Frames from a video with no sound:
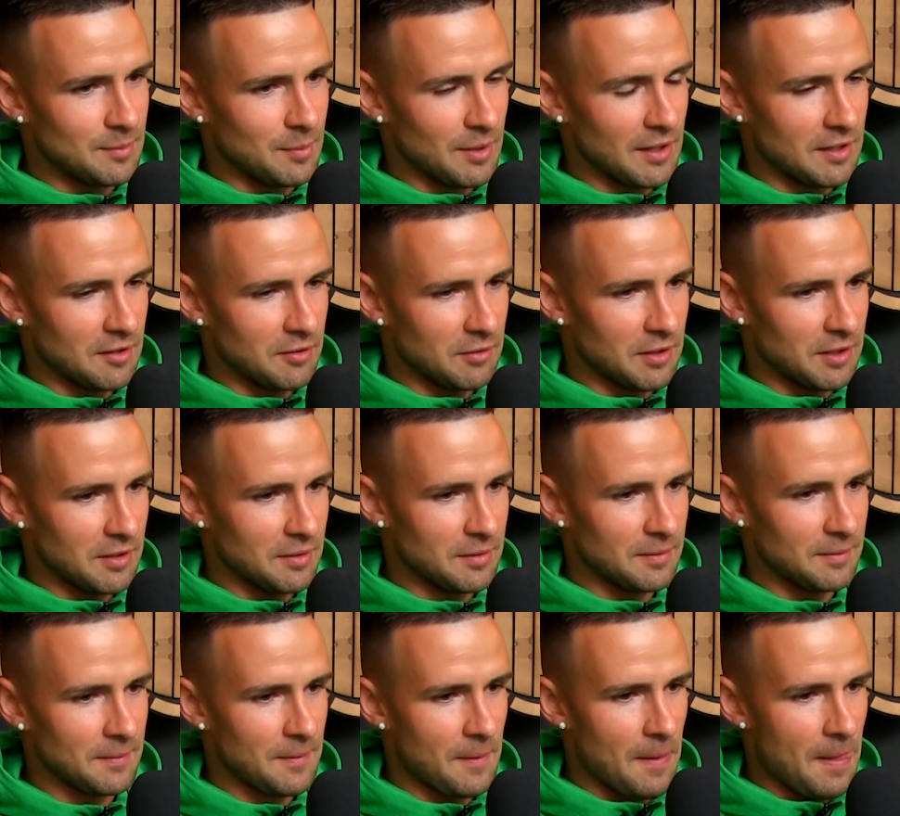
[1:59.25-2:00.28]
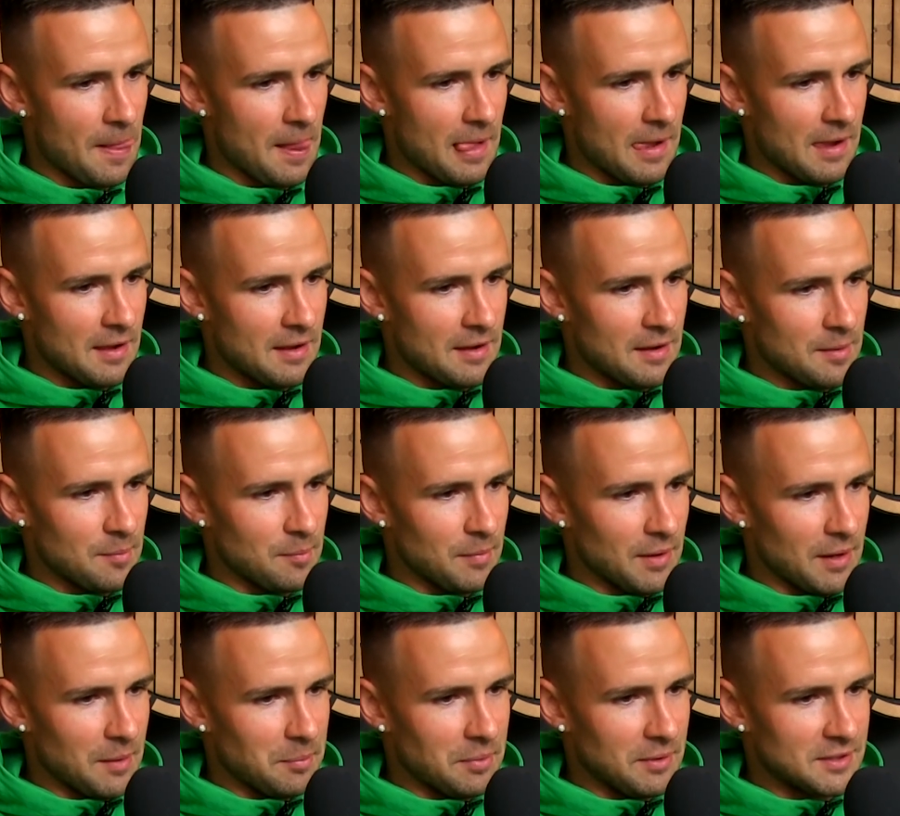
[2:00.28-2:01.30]
in my career.
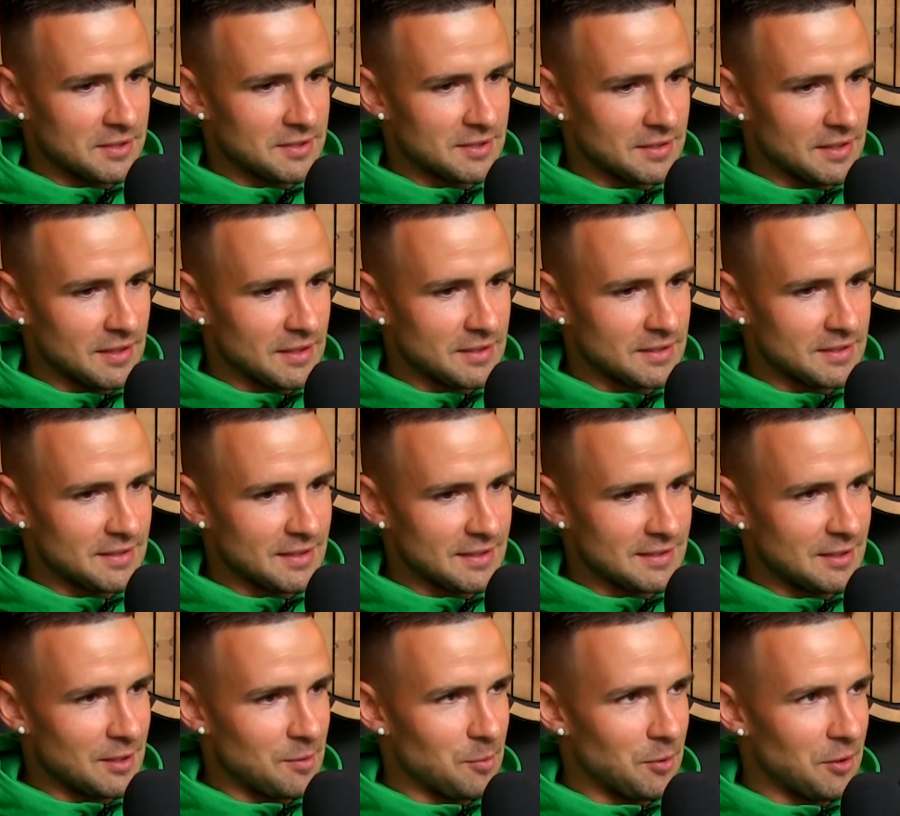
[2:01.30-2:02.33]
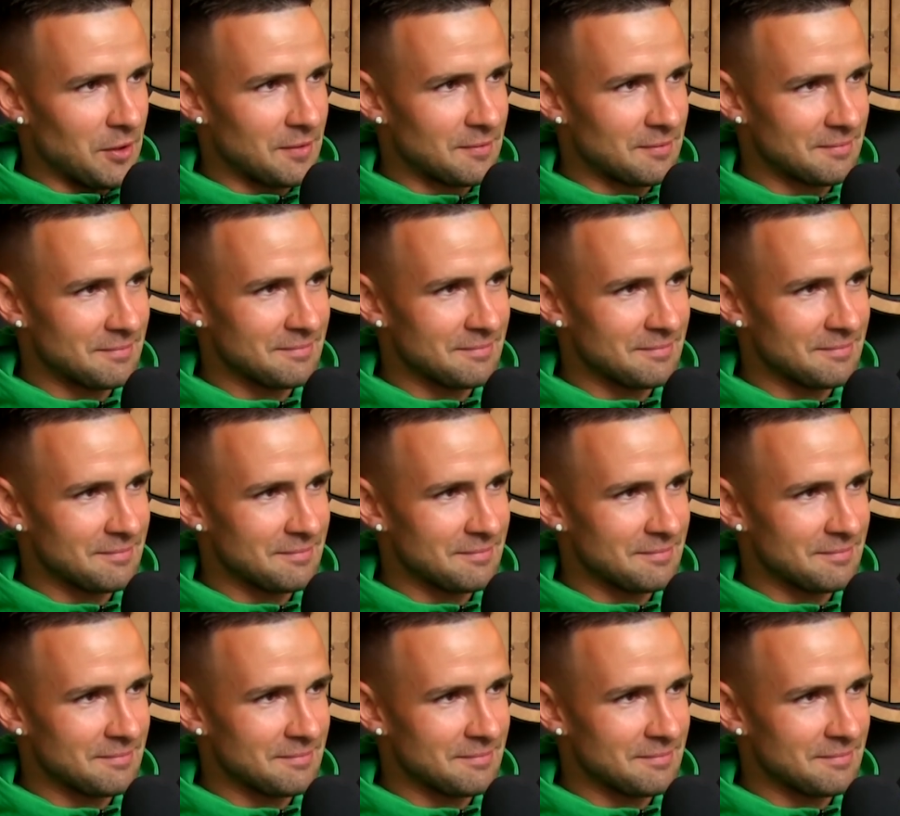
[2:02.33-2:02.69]
But I'm pretty sure there's a lot more.